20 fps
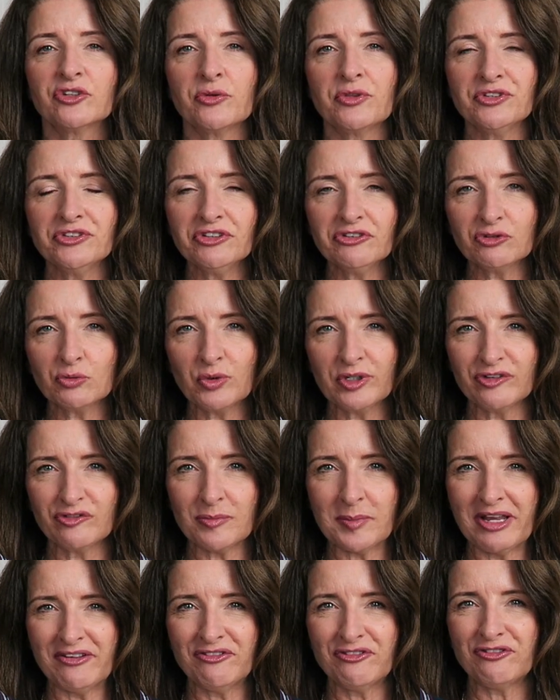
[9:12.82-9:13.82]
So this is one
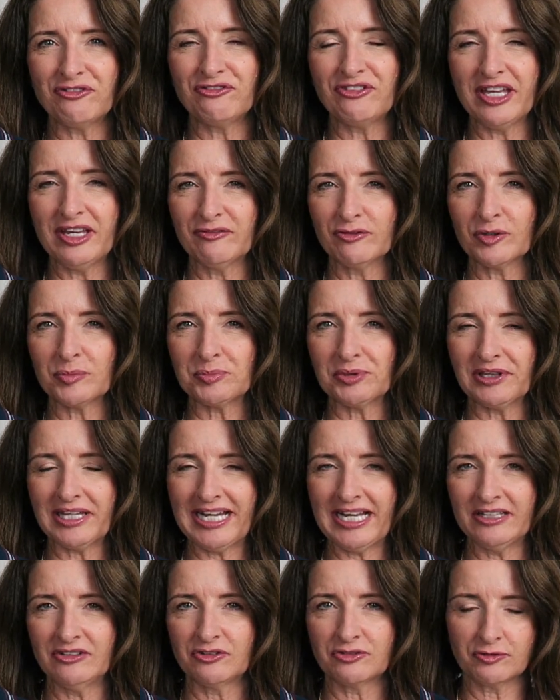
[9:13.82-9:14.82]
of my favorite
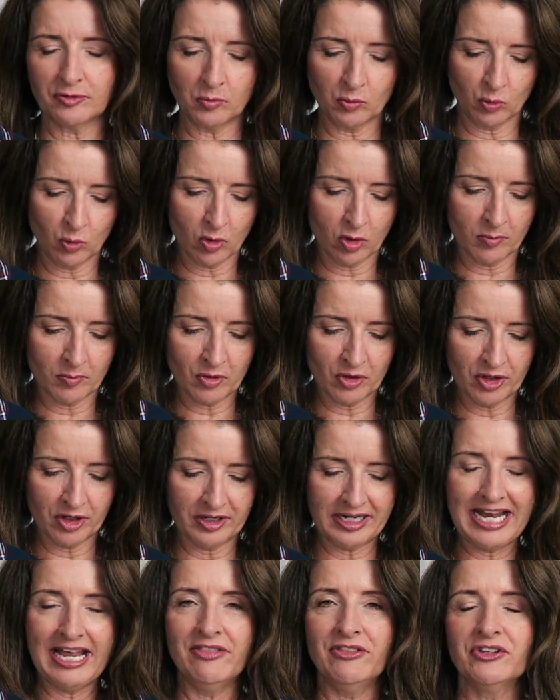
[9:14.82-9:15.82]
plaids from
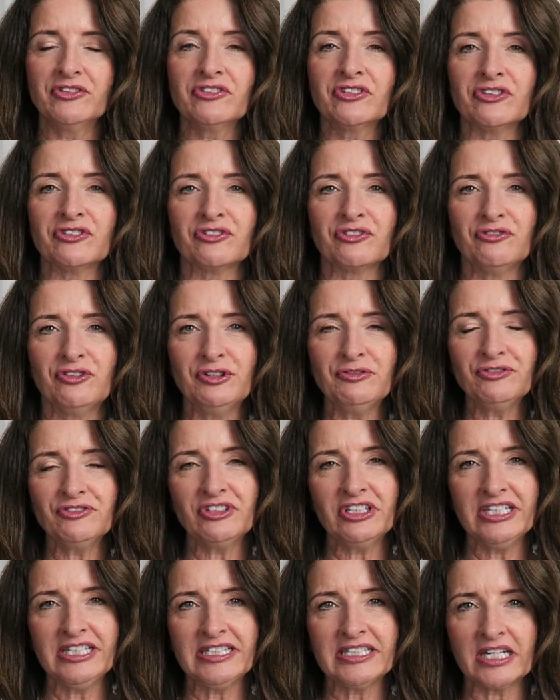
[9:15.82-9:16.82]
Walmart, and this is
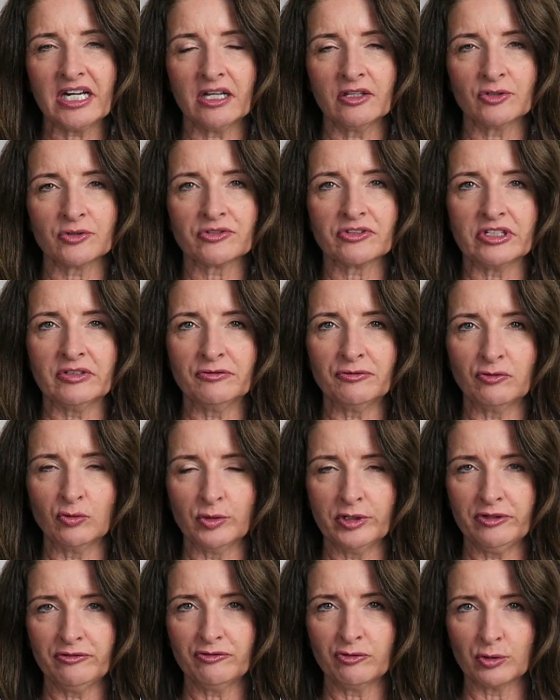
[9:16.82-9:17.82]

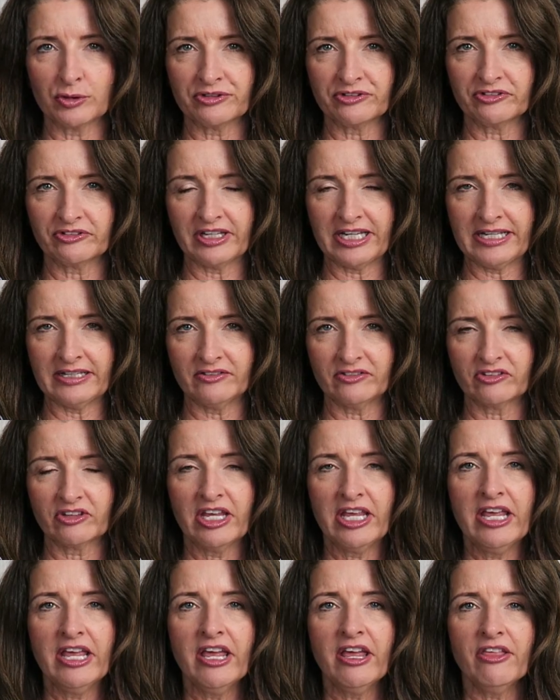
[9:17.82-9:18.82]
$15.44.
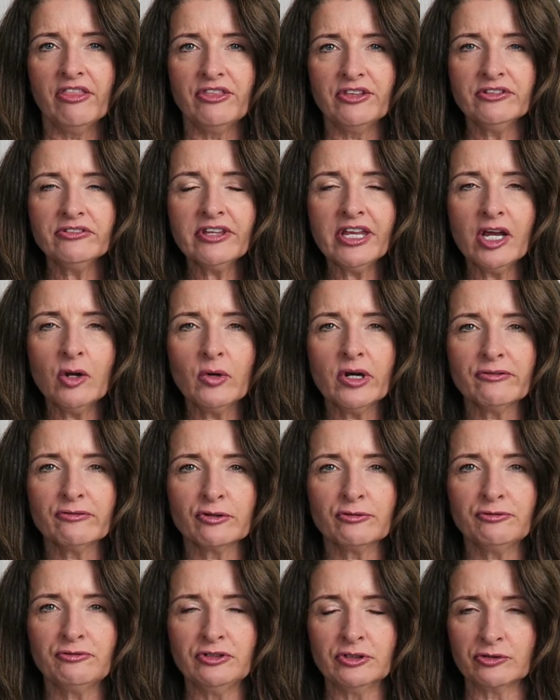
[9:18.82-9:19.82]
This,
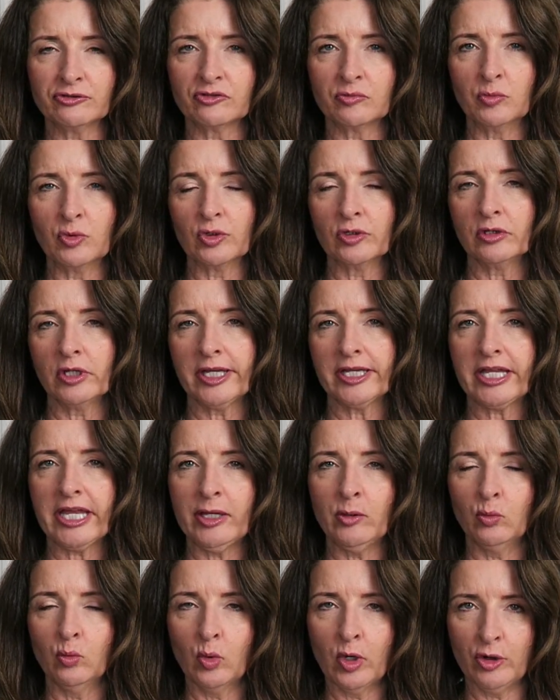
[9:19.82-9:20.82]
however, feels more like
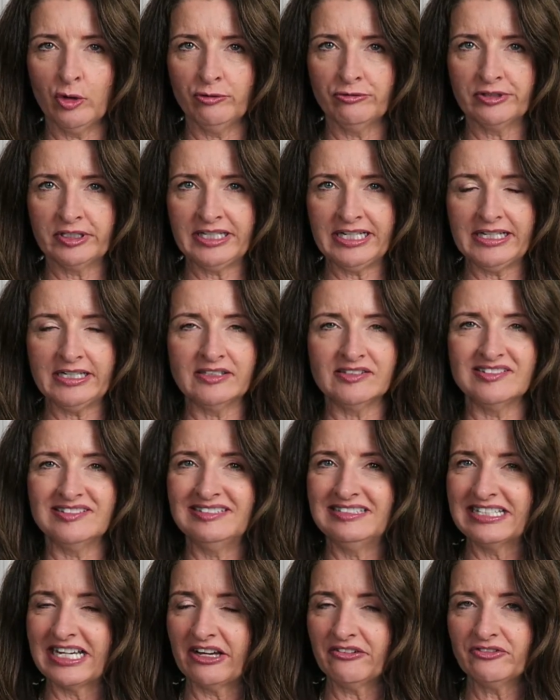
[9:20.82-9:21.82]
a woven. It is
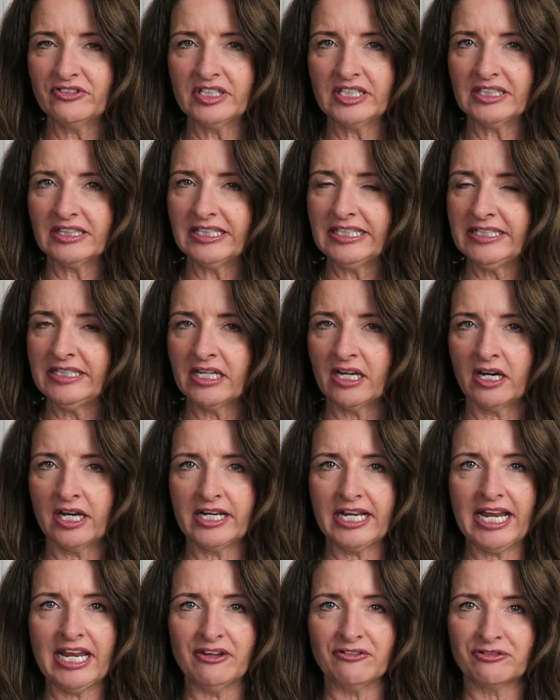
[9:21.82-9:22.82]
definitely
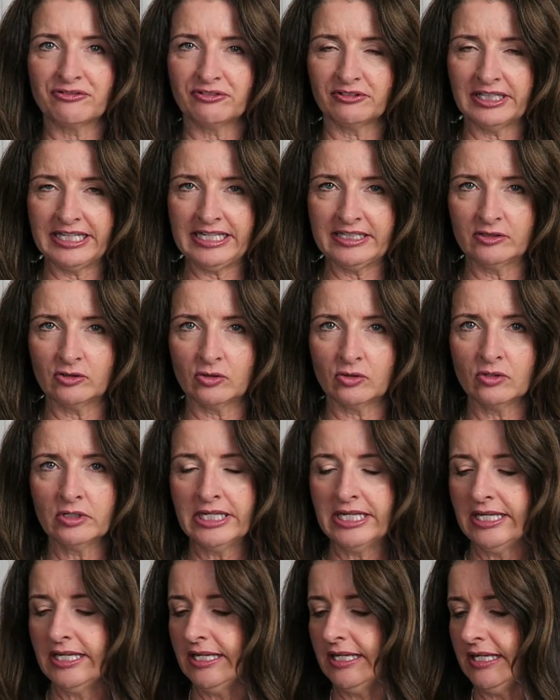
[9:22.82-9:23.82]
not a flannel.